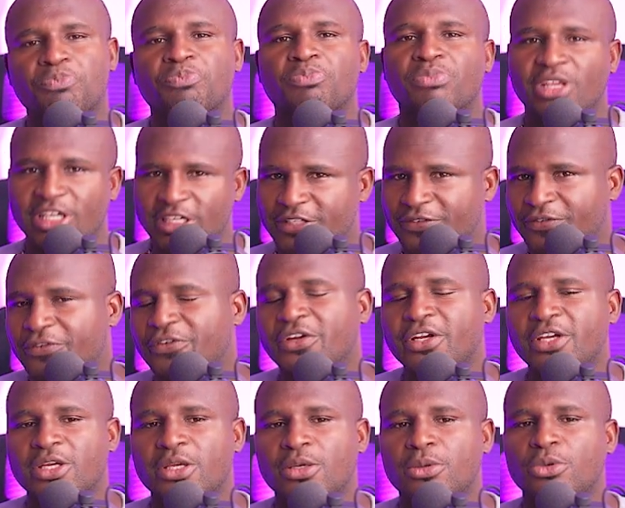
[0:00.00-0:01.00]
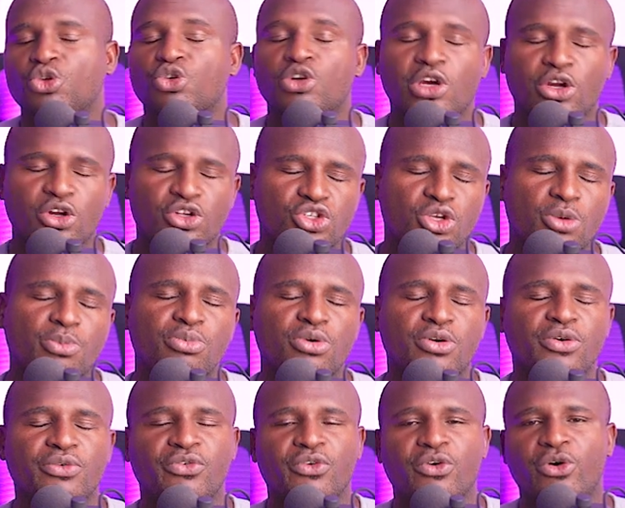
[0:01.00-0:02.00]
It's free. You can also book
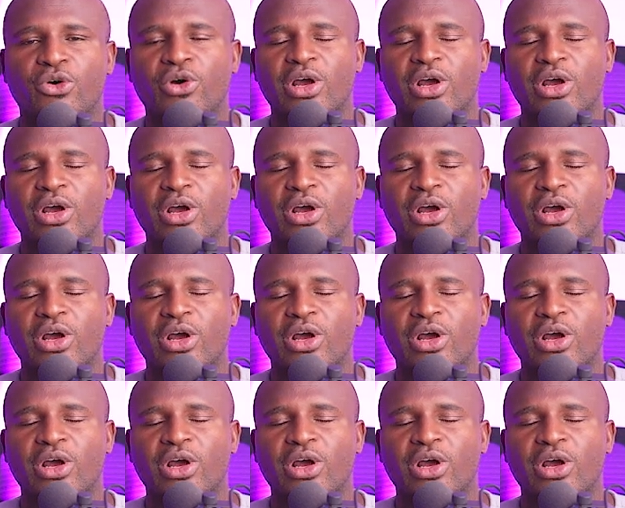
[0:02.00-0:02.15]
for a